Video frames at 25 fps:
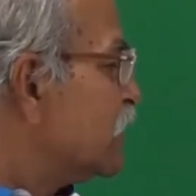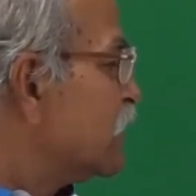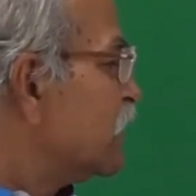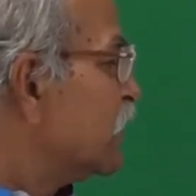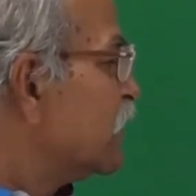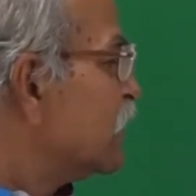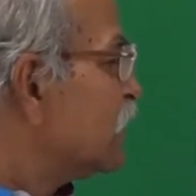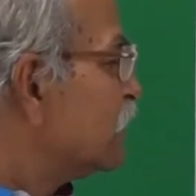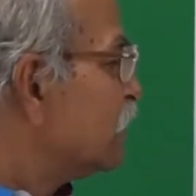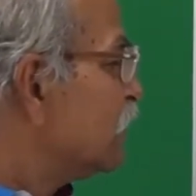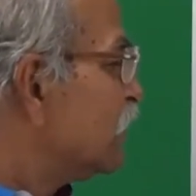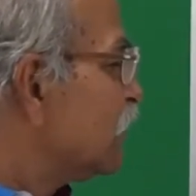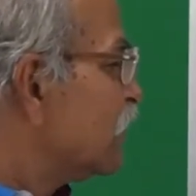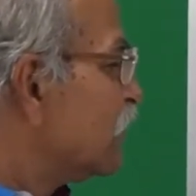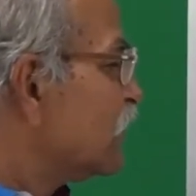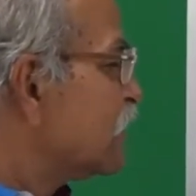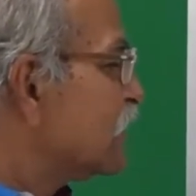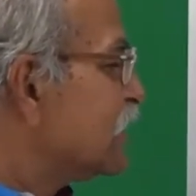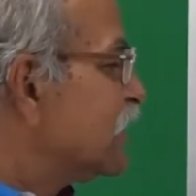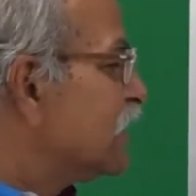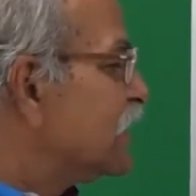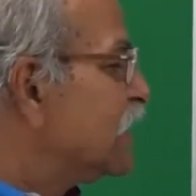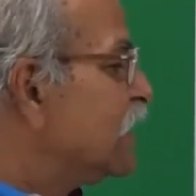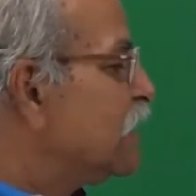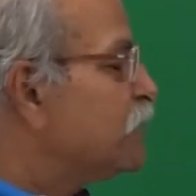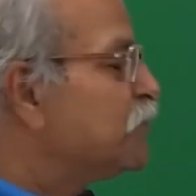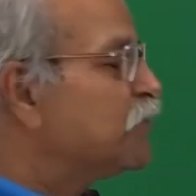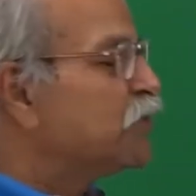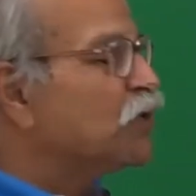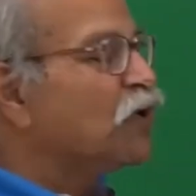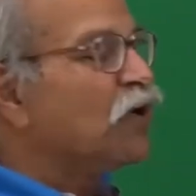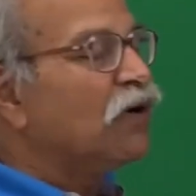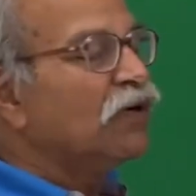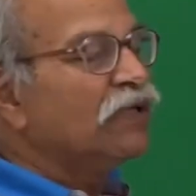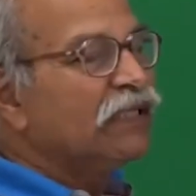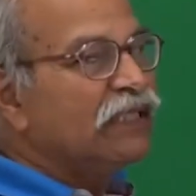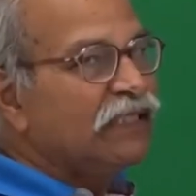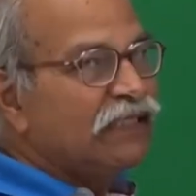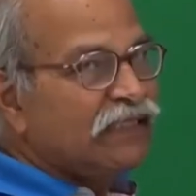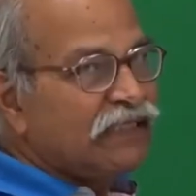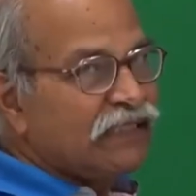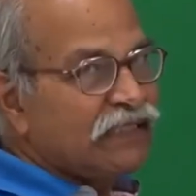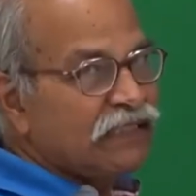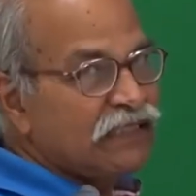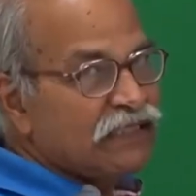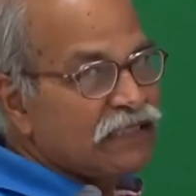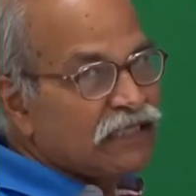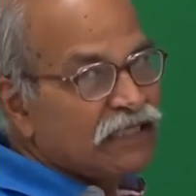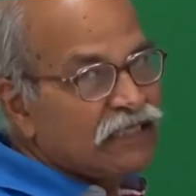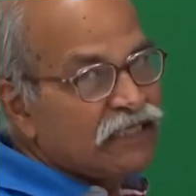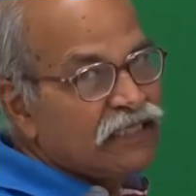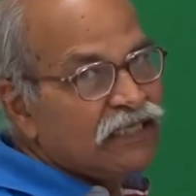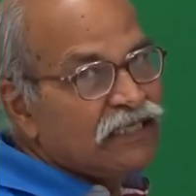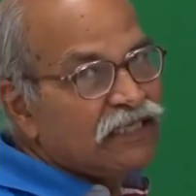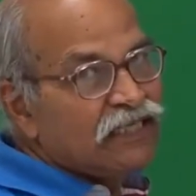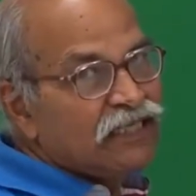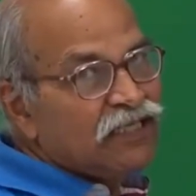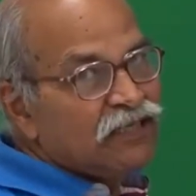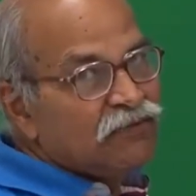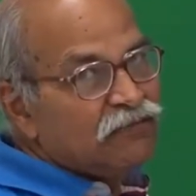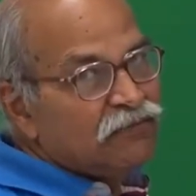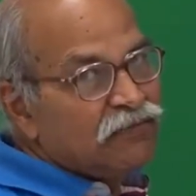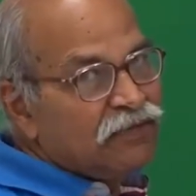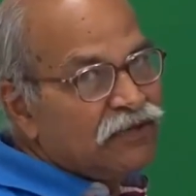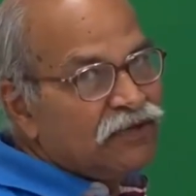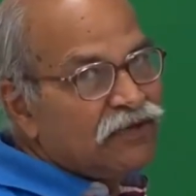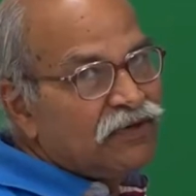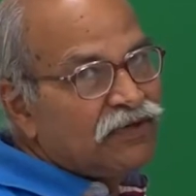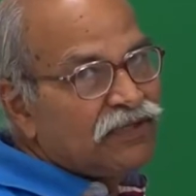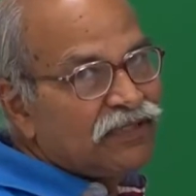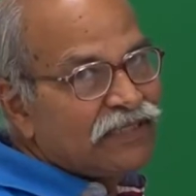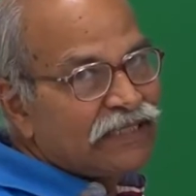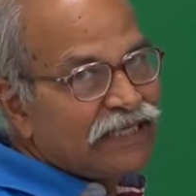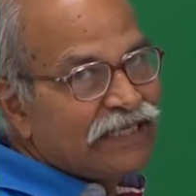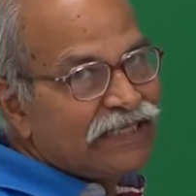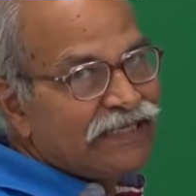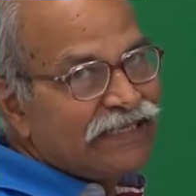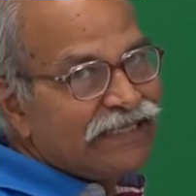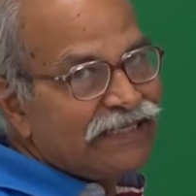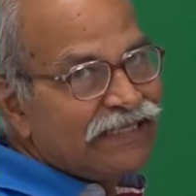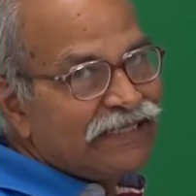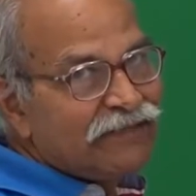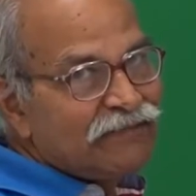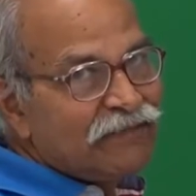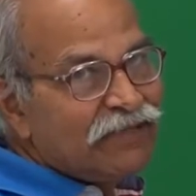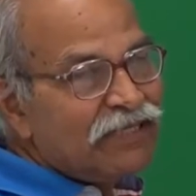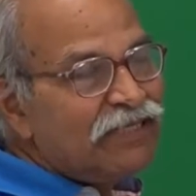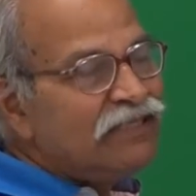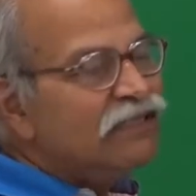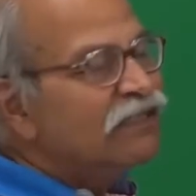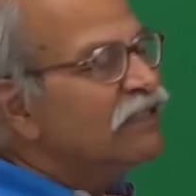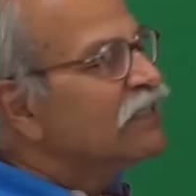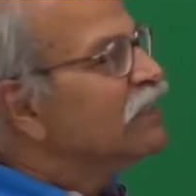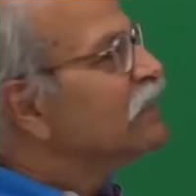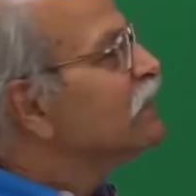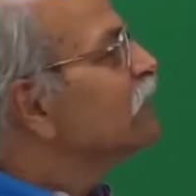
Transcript: this velocity keeps on increasing beyond any limit.